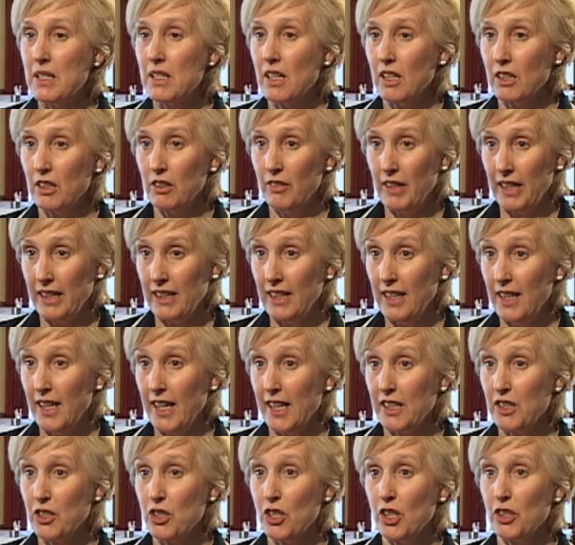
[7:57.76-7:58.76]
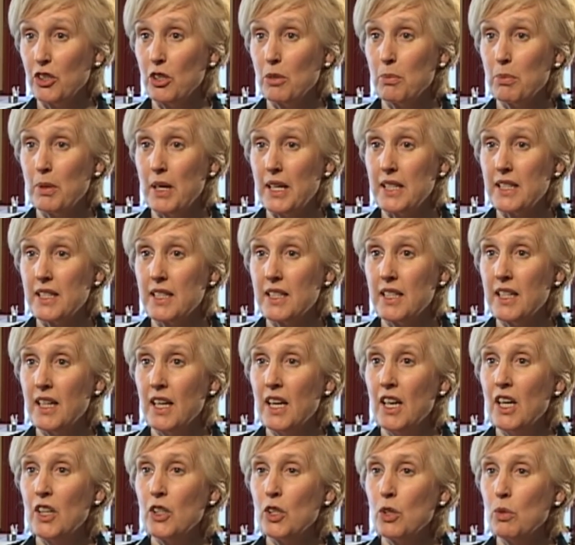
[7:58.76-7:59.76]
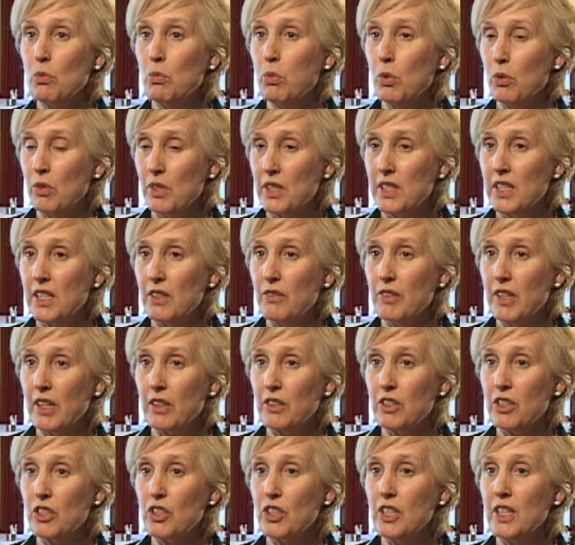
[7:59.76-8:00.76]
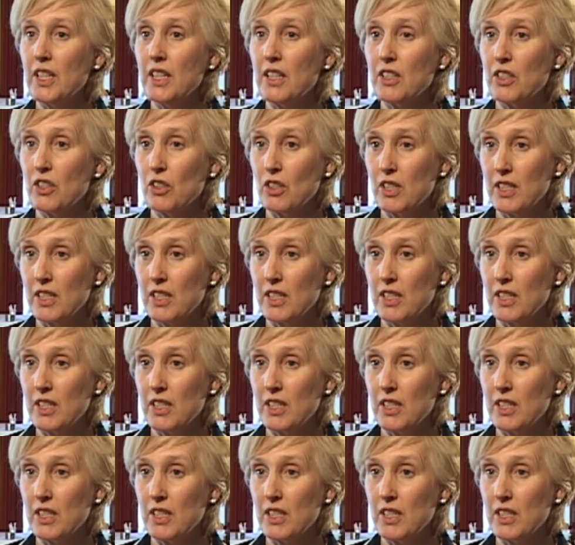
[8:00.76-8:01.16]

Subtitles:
not correctly latched on your breast, you won't see rounded cheeks, you'll